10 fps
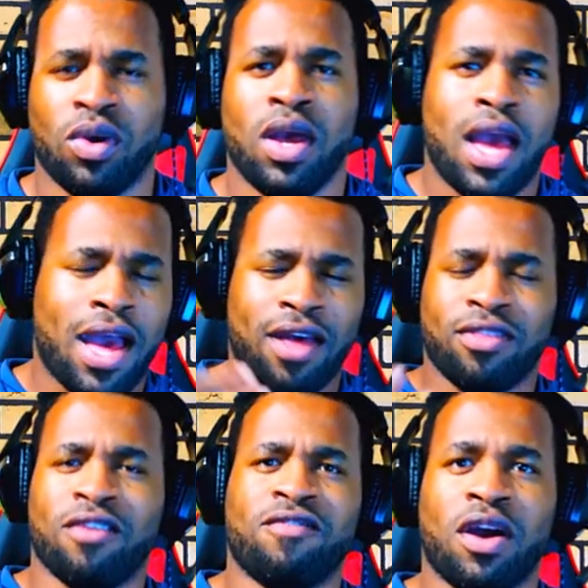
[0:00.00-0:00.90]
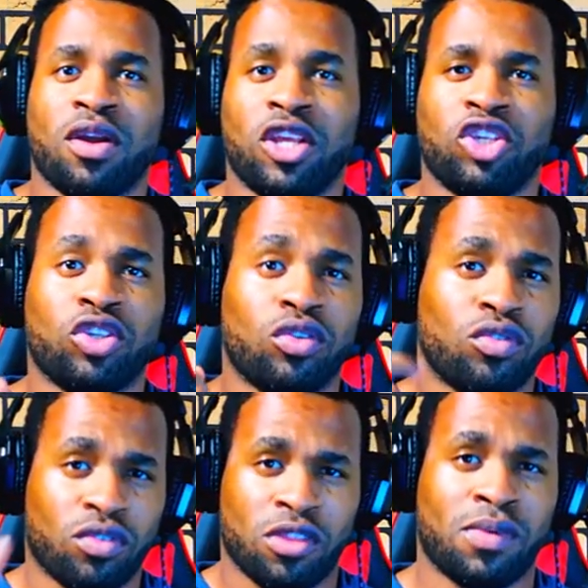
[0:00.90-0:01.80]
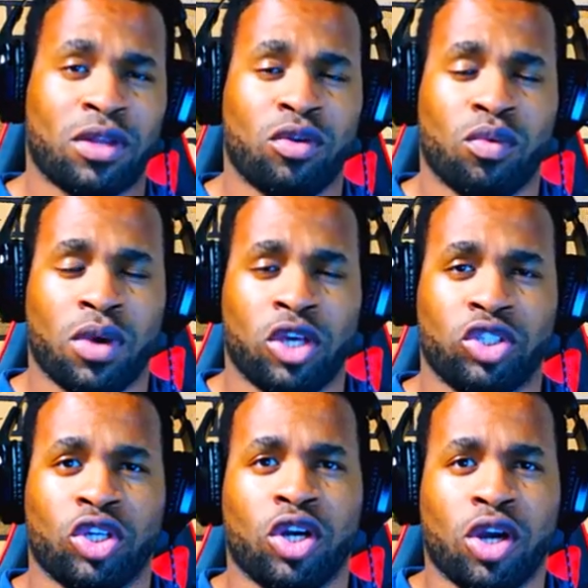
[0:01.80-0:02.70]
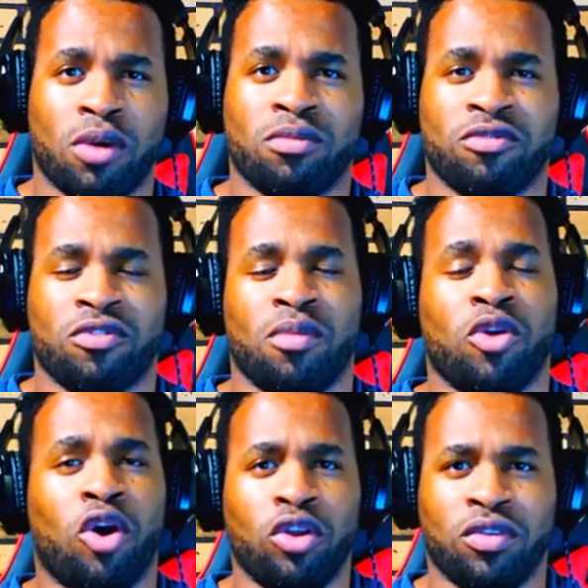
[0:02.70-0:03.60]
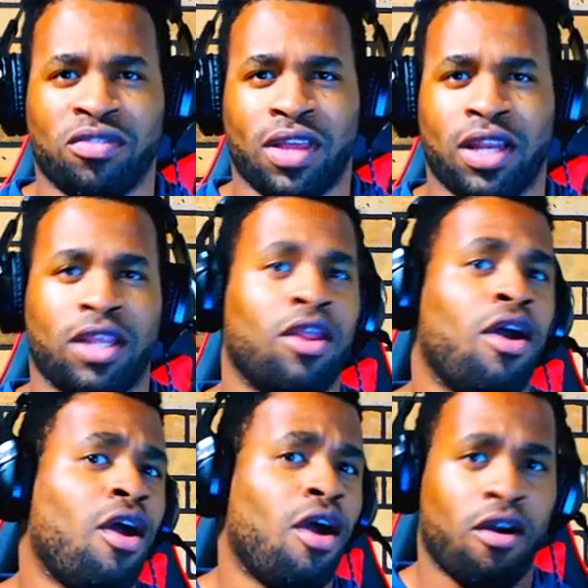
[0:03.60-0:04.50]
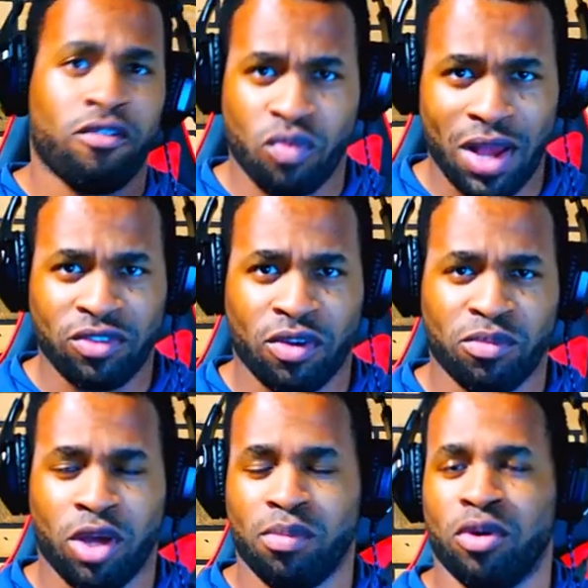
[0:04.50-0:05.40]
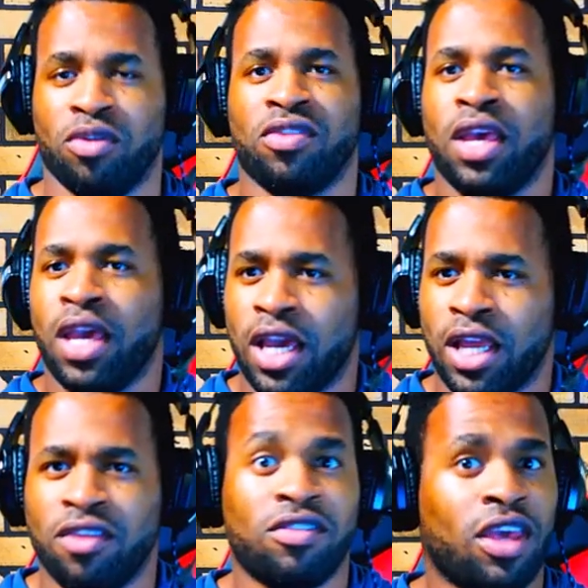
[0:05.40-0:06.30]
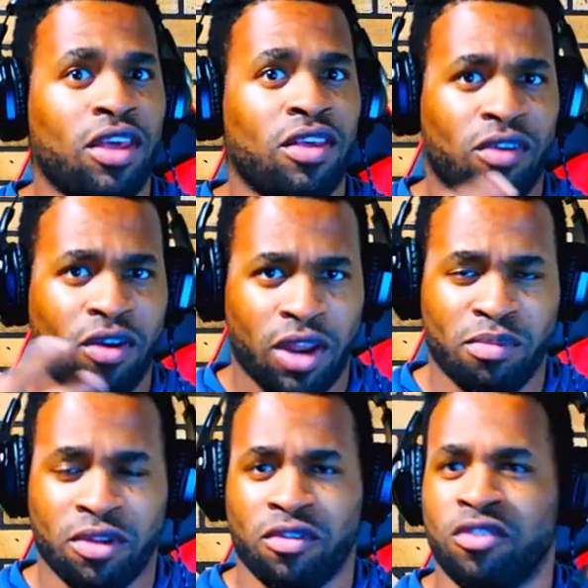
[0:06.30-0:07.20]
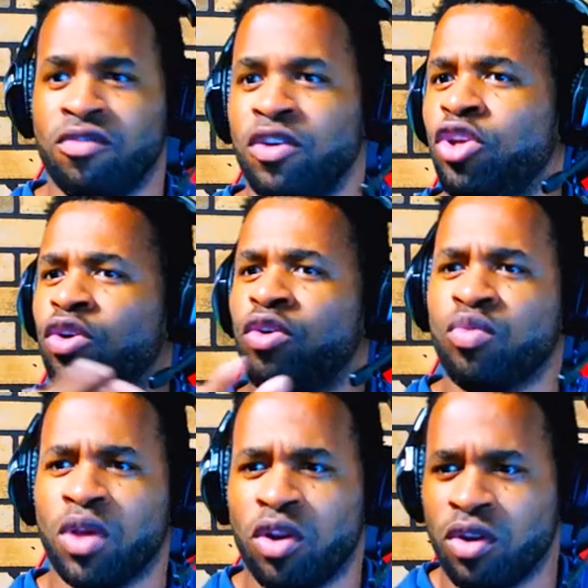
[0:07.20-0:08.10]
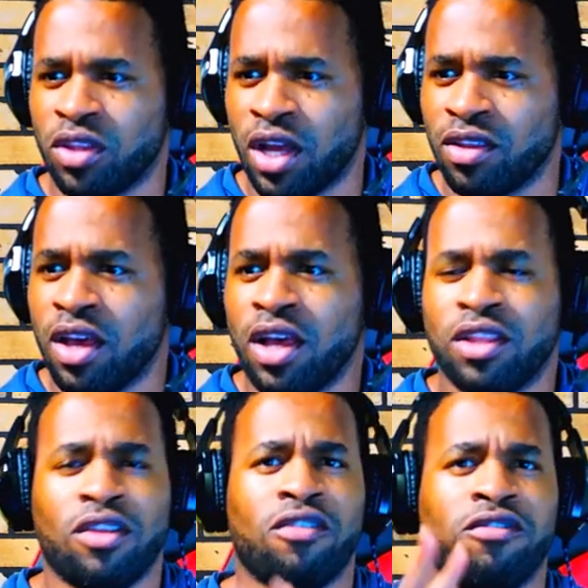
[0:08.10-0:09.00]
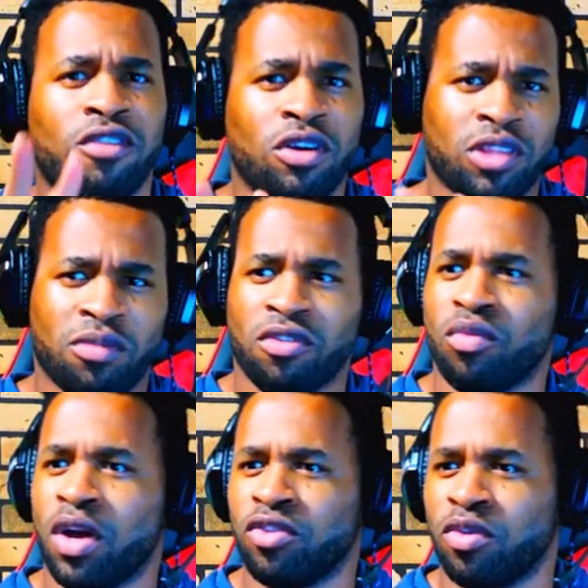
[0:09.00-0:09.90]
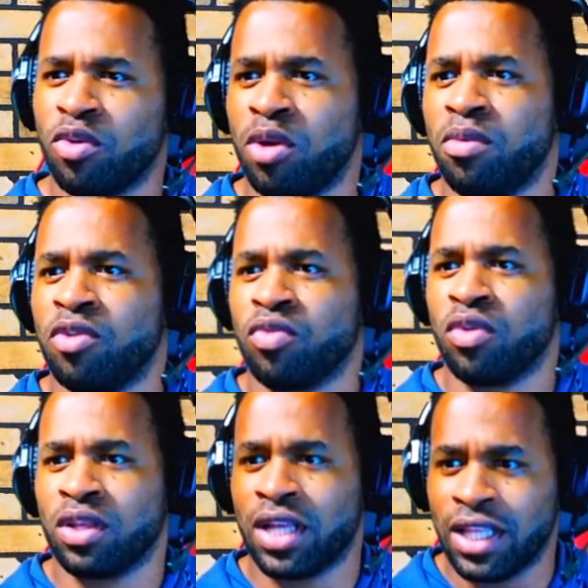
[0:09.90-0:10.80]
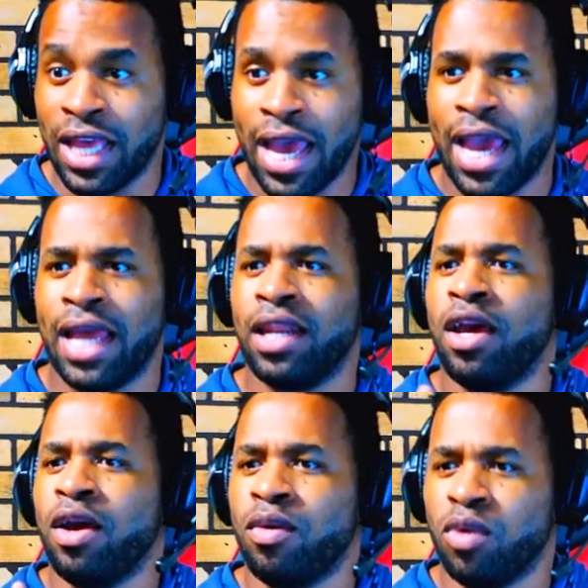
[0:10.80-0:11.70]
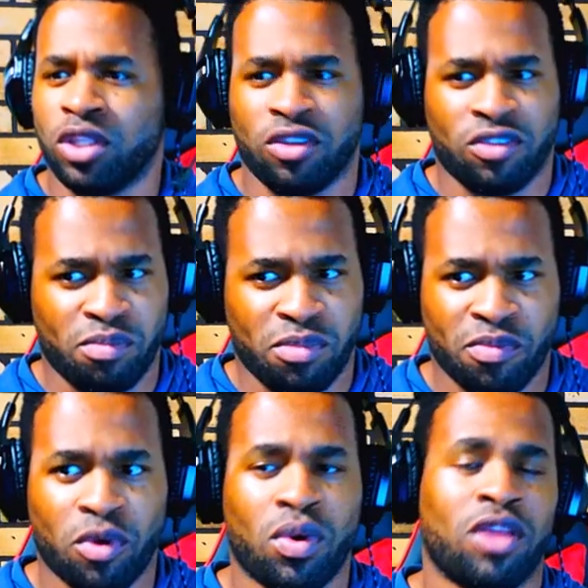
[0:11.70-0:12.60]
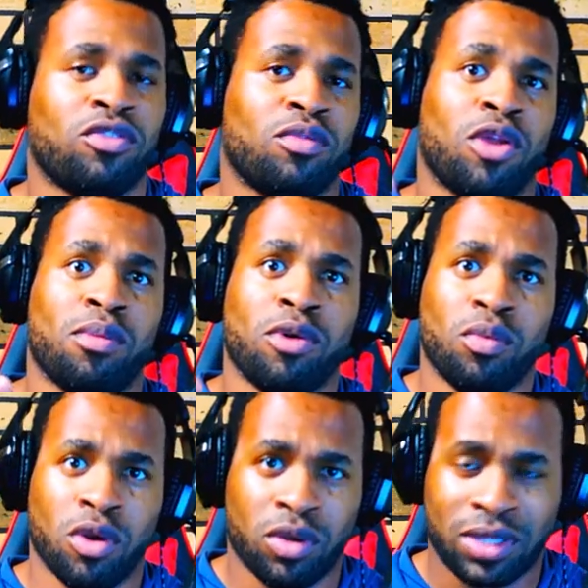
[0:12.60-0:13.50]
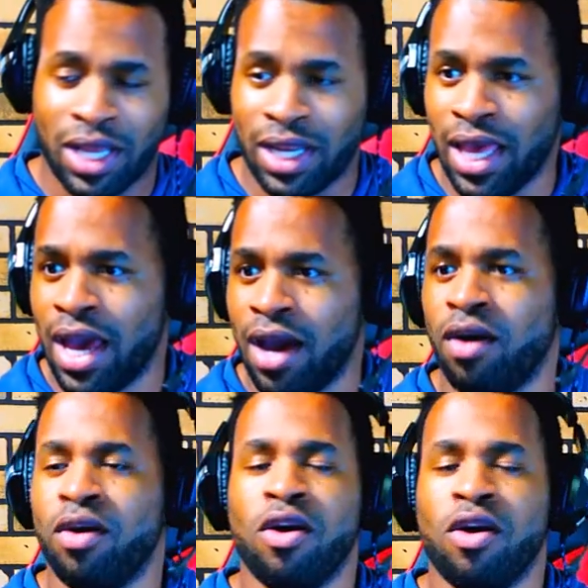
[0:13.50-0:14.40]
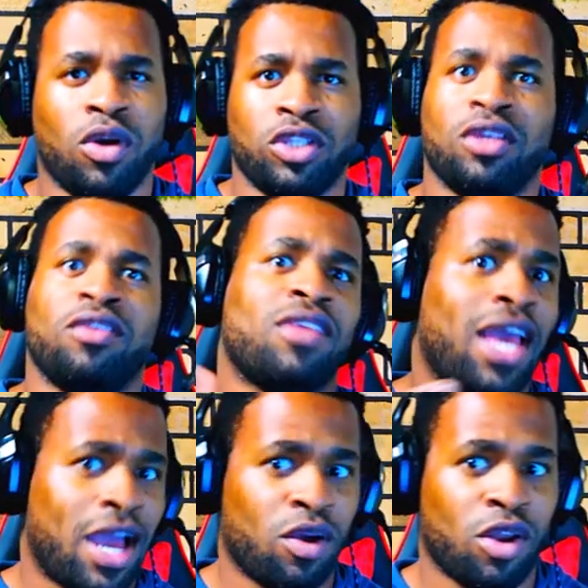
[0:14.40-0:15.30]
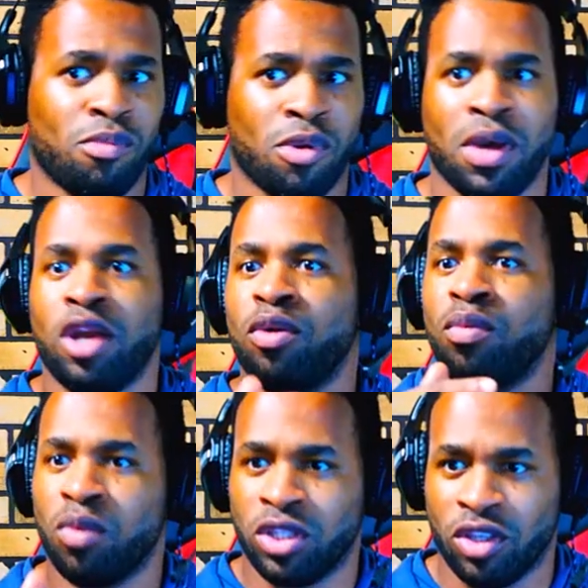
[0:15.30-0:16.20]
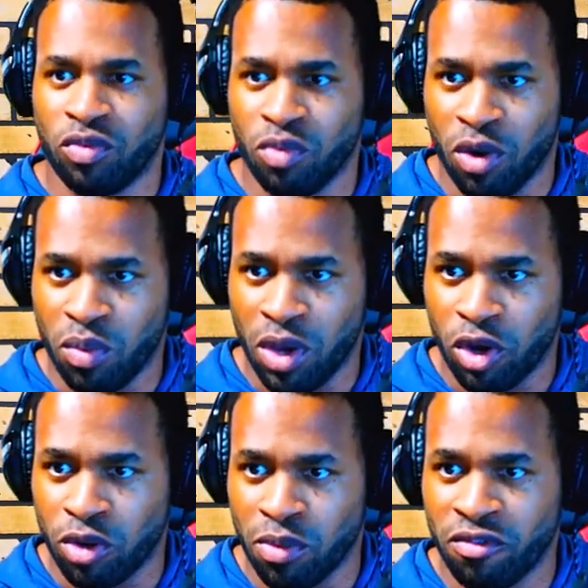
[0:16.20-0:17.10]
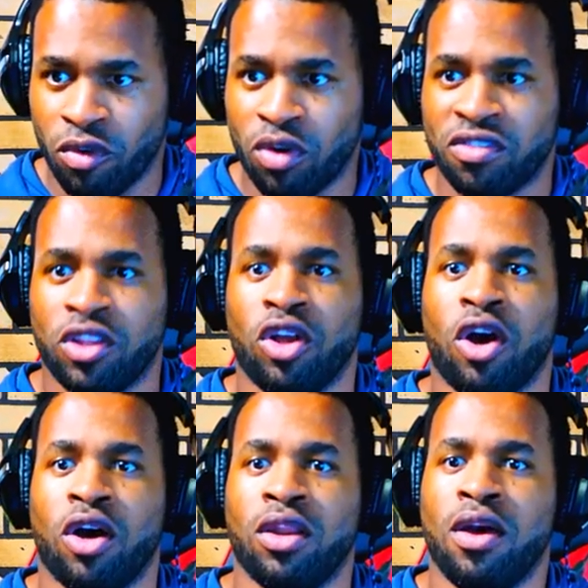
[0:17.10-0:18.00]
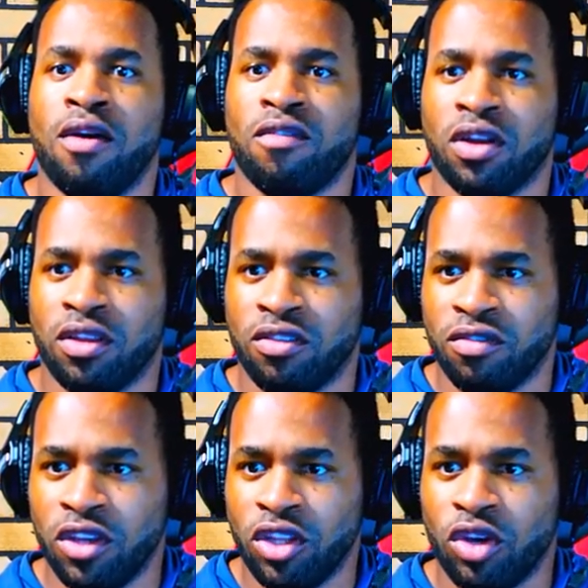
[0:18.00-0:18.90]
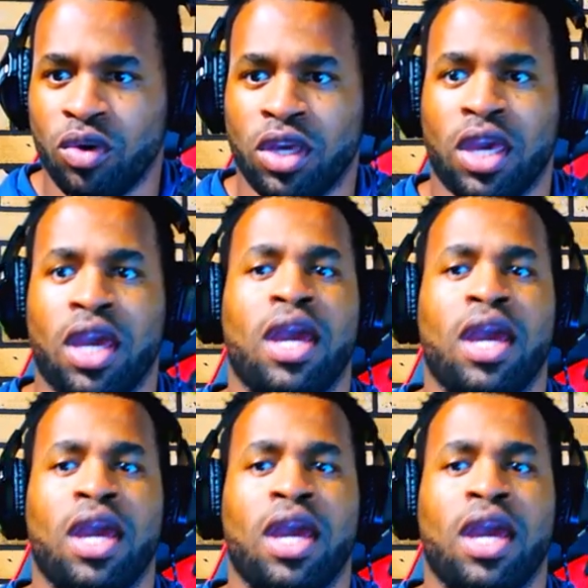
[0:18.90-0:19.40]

And the foundation to the factorial question comes from your understanding of quantum numbers. In this case, on our previous videos, we looked at the 4 types of quantum numbers. We looked at the n, which is the principal quantum number. We looked at the l, which is the angular momentum, which is what we are going to be focusing on for this video here.